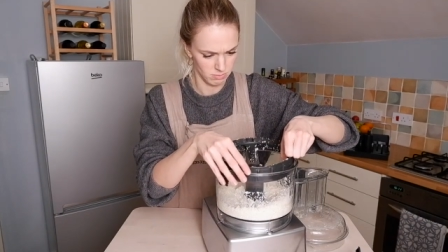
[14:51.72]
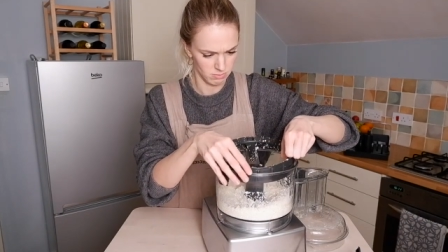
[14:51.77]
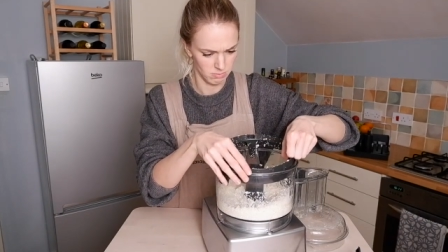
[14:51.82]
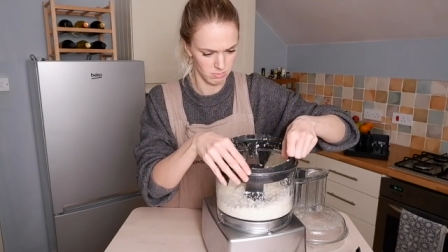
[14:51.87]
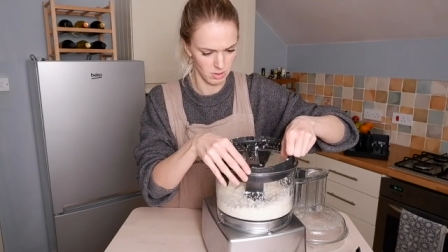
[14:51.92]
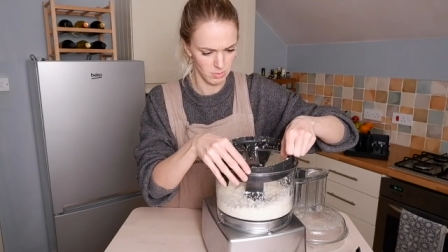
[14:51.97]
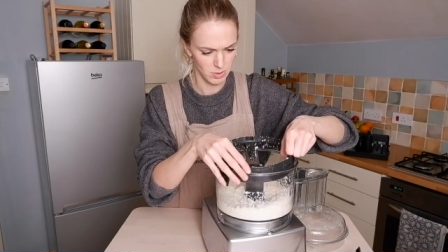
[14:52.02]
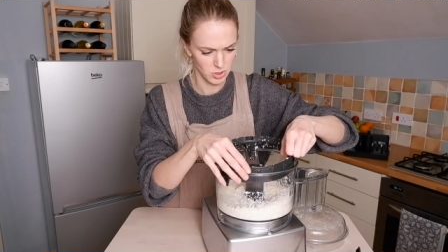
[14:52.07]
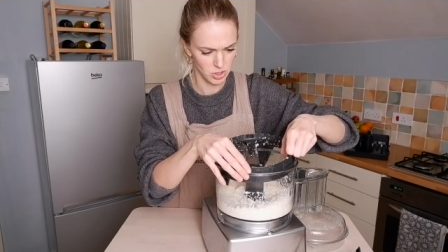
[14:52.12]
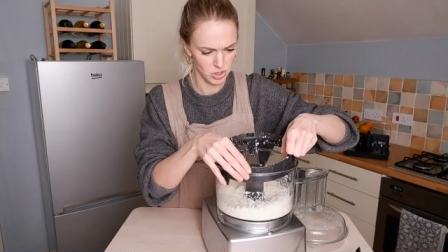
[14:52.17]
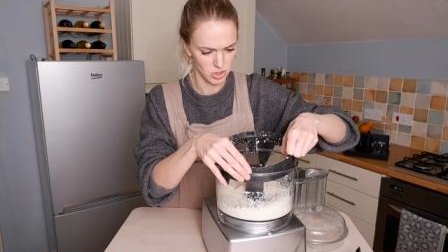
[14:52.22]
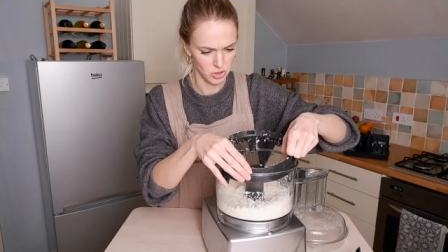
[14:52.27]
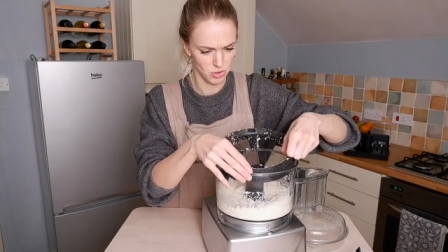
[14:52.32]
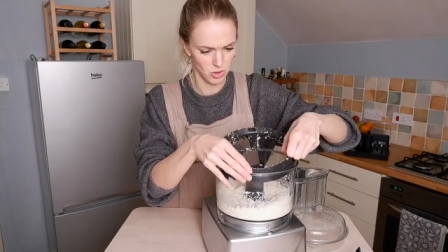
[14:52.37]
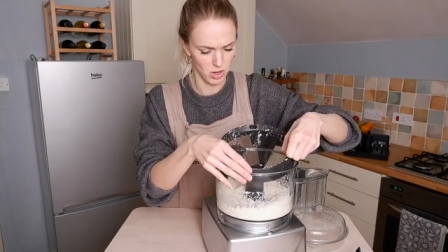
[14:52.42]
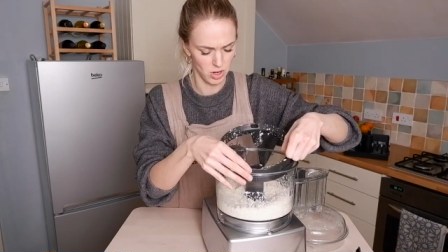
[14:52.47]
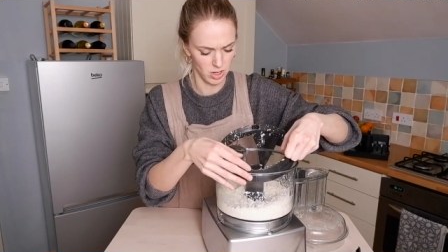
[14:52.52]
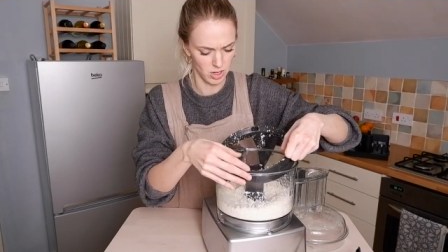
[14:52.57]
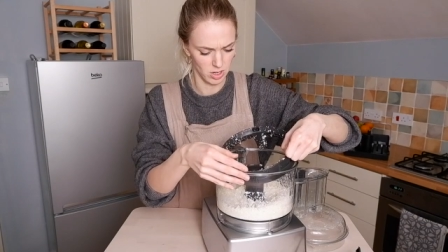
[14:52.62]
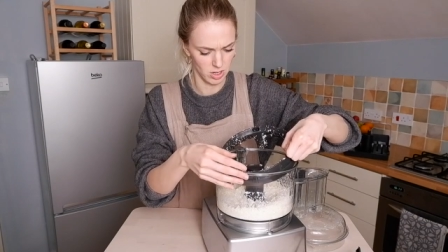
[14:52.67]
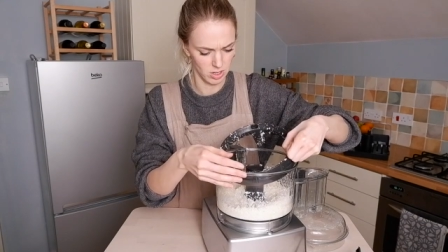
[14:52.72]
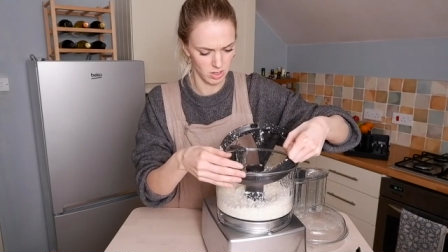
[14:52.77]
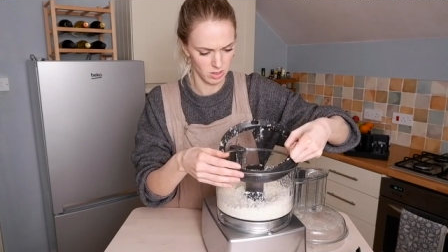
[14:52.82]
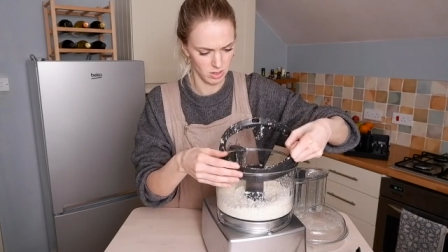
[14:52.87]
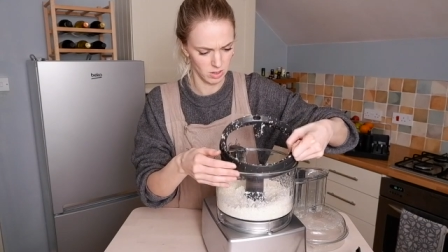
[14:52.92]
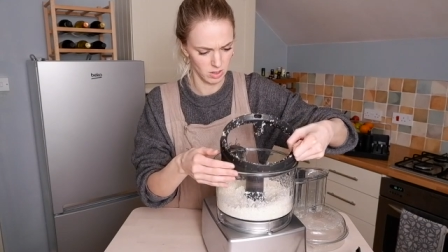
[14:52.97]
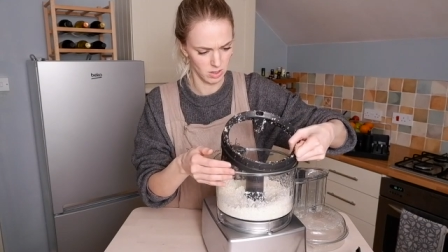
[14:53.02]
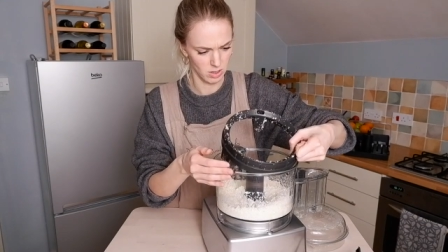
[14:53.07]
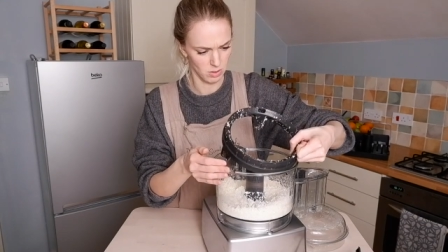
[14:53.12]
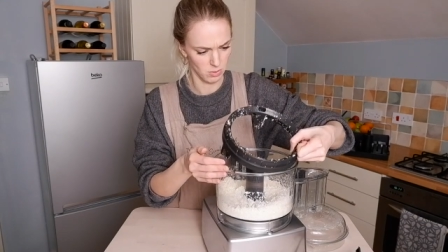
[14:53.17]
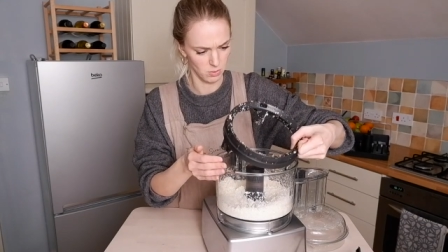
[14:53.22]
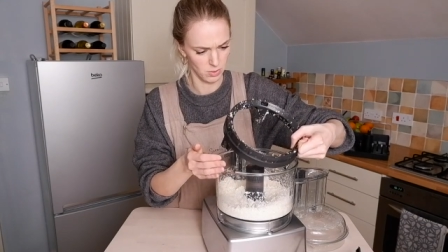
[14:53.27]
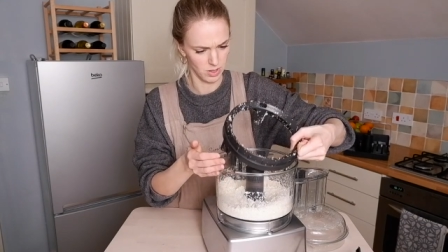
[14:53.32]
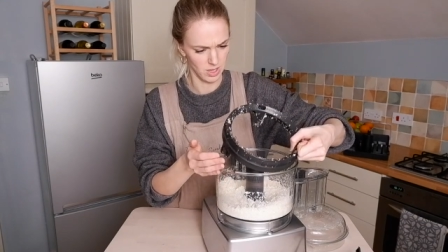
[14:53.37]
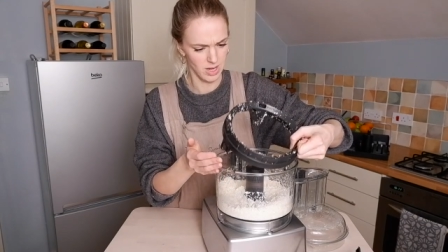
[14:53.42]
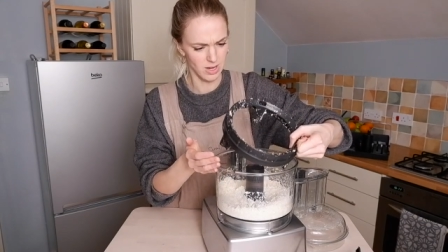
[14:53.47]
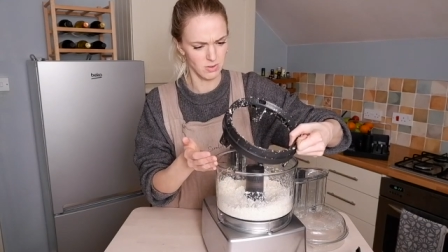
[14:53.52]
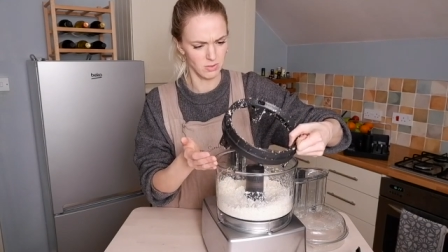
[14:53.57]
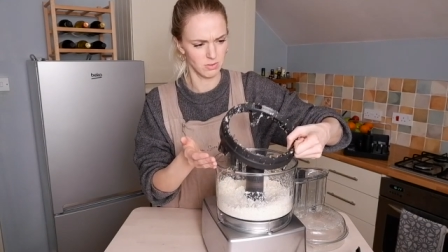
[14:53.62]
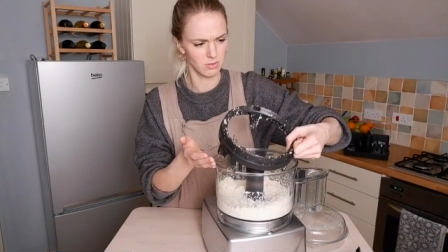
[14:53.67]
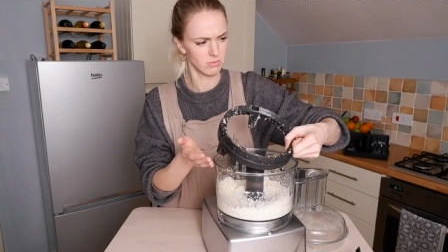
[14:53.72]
Maybe I should try without.